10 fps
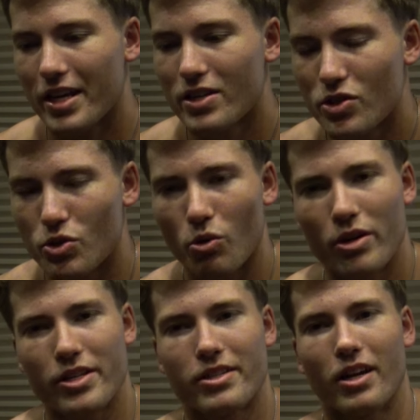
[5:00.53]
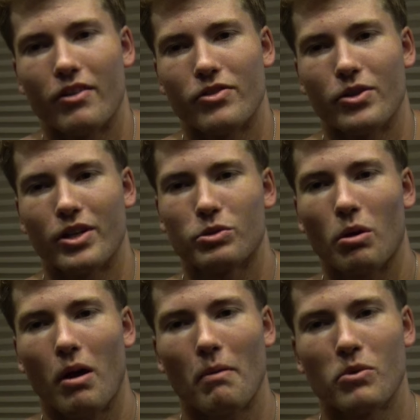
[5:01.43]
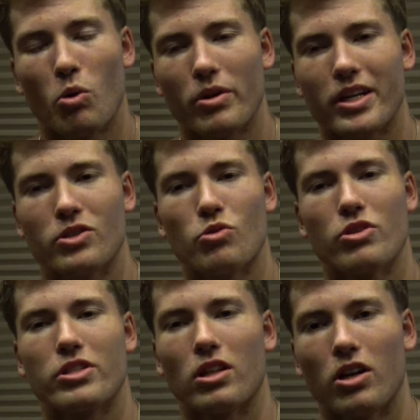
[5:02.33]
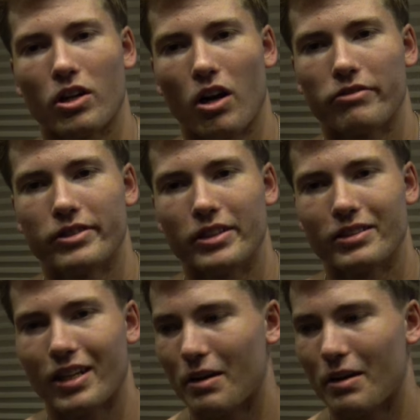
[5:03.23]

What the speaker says: enjoy stuff, you know. That's why I'm going into this long off season.